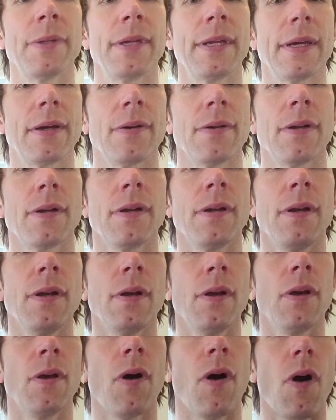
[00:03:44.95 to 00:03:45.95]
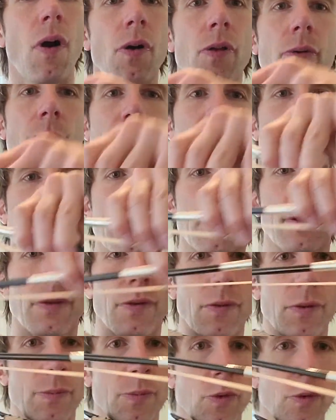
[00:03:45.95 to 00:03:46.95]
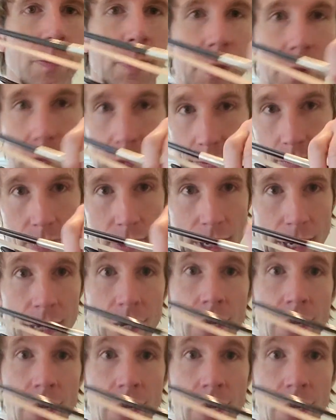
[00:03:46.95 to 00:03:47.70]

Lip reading: down all the way through the movement, okay?